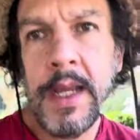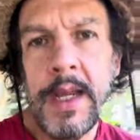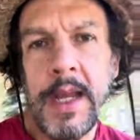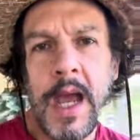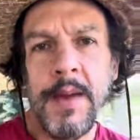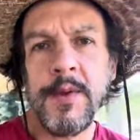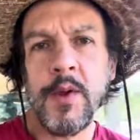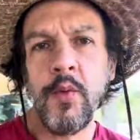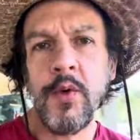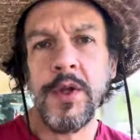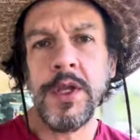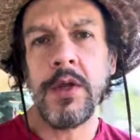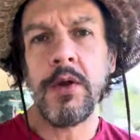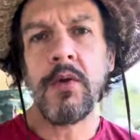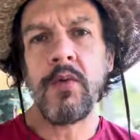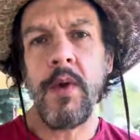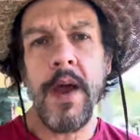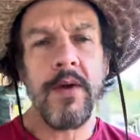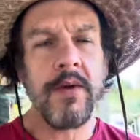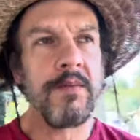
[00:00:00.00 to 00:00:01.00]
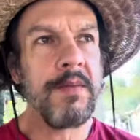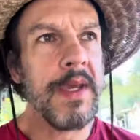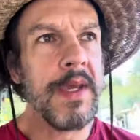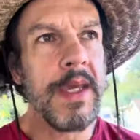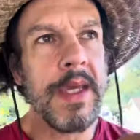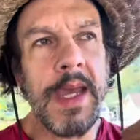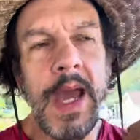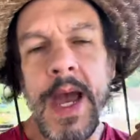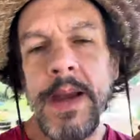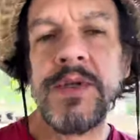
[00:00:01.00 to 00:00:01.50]
I mean, when you're around
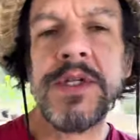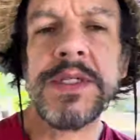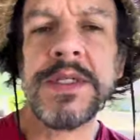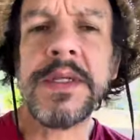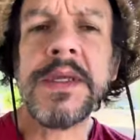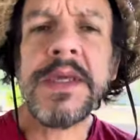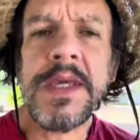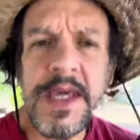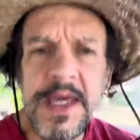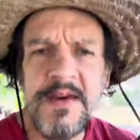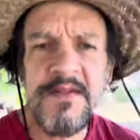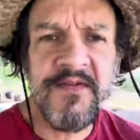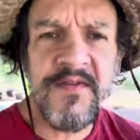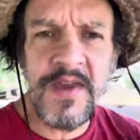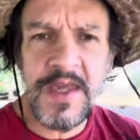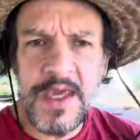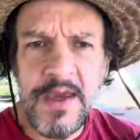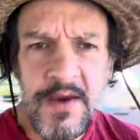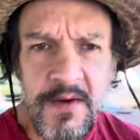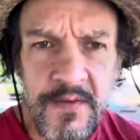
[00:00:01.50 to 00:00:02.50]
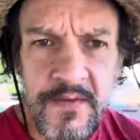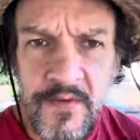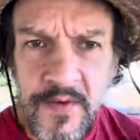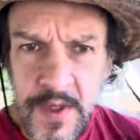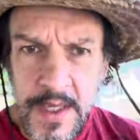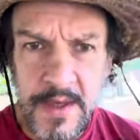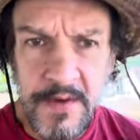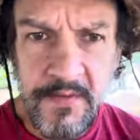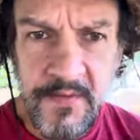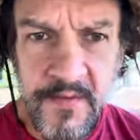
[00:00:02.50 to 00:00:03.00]
me, I'm just give, give,
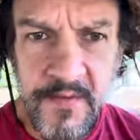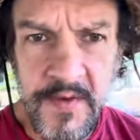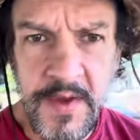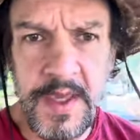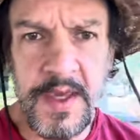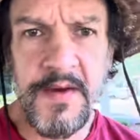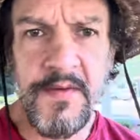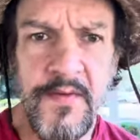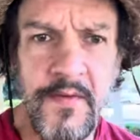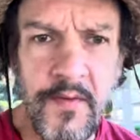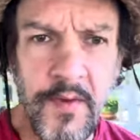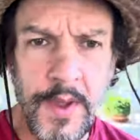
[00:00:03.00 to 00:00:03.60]
give, give,